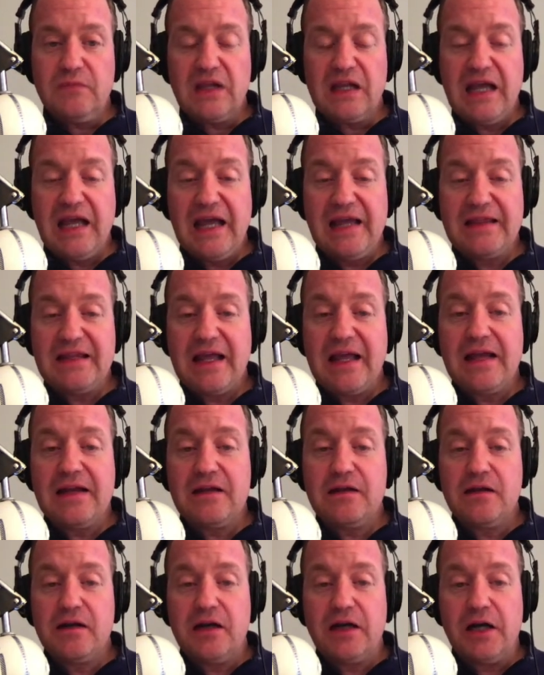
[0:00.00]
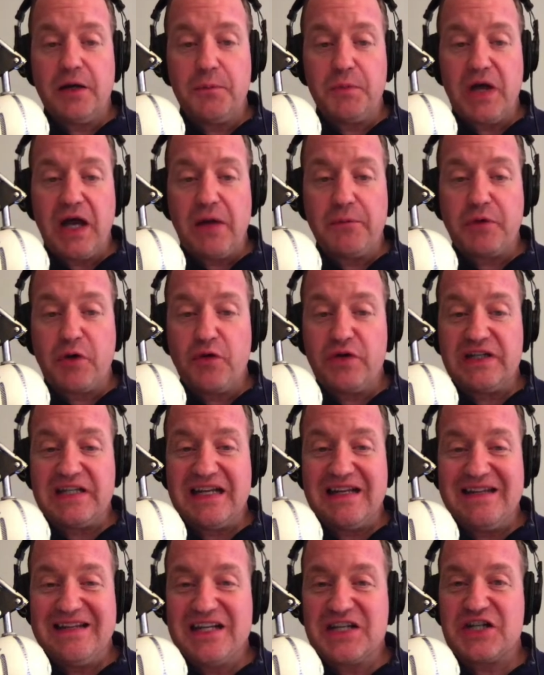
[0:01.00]
then I'm going
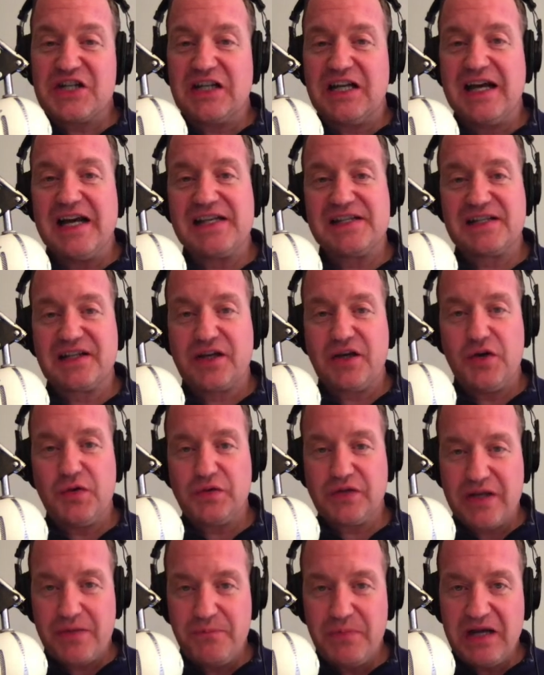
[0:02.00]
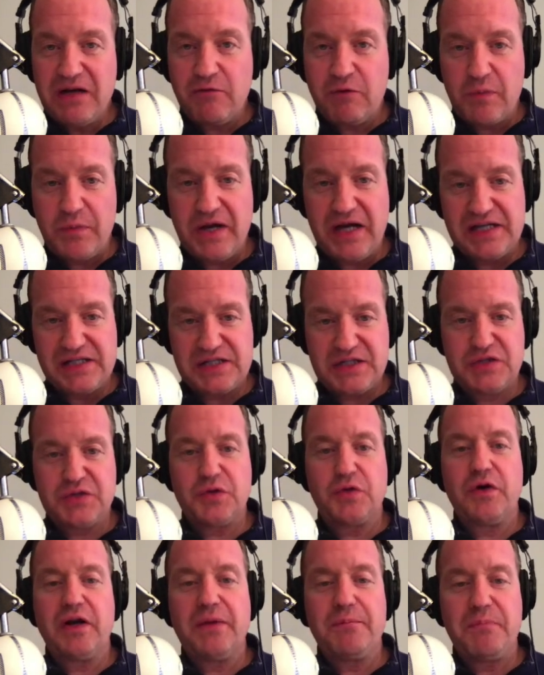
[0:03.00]
to initialize the code commit
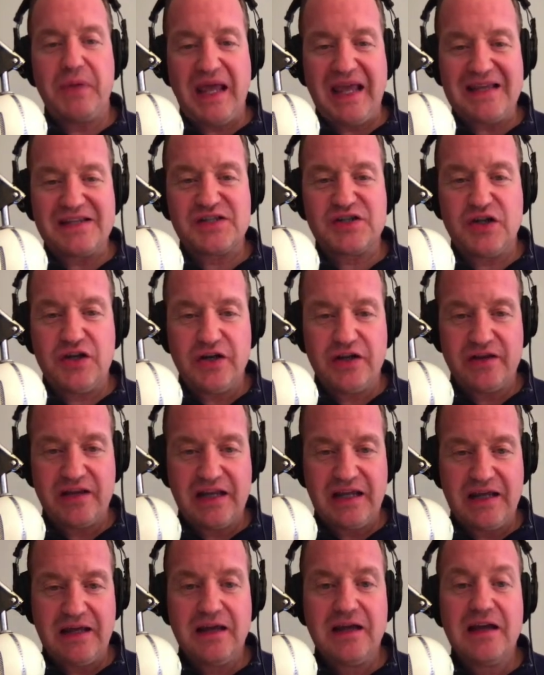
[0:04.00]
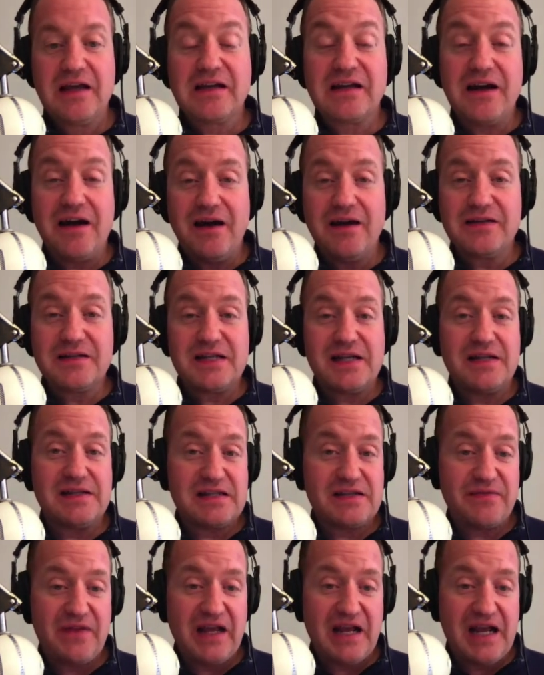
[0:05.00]
repository based on the
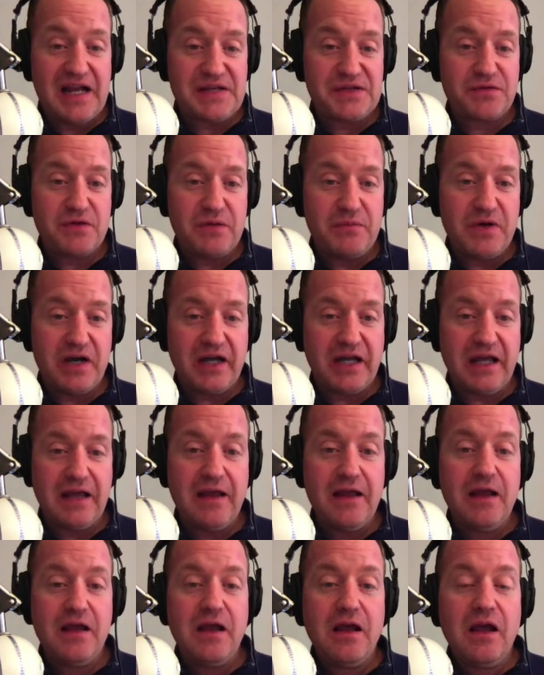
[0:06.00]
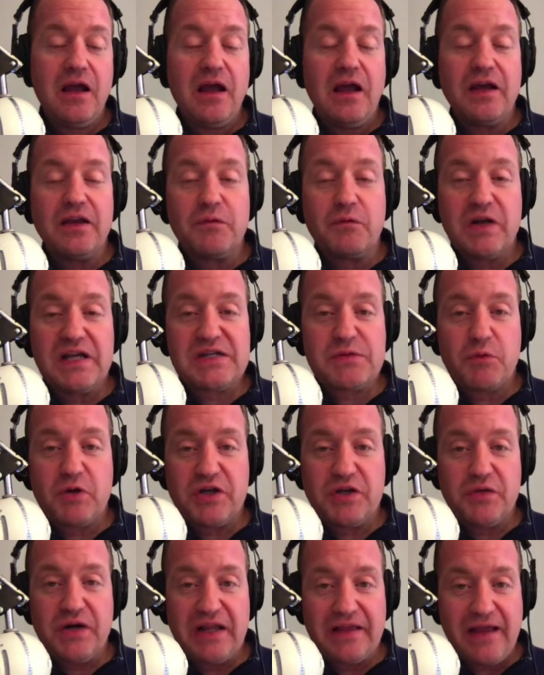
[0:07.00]
contents of that S3 bucket. And the reason
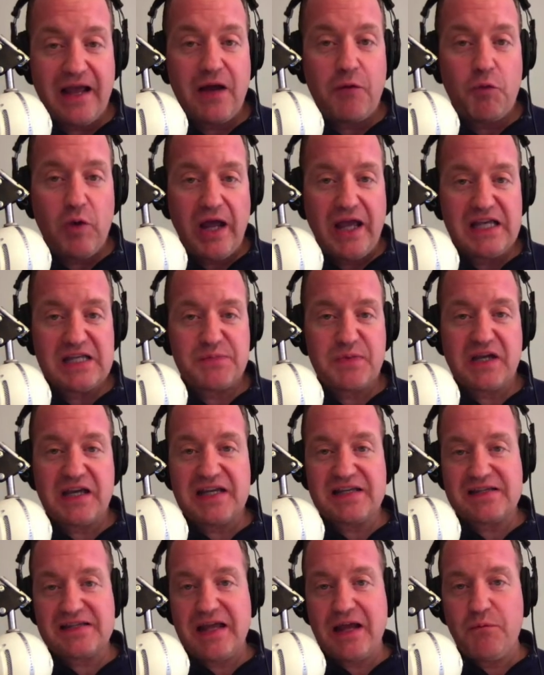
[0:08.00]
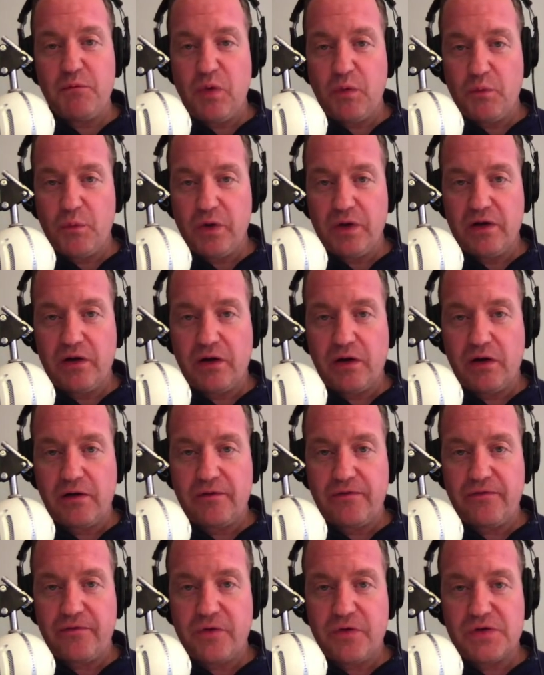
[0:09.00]
we're doing it that way is because then when
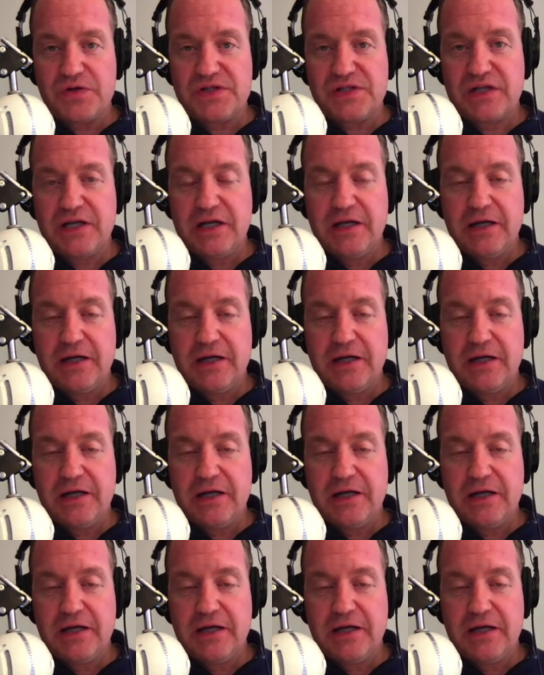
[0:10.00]
our first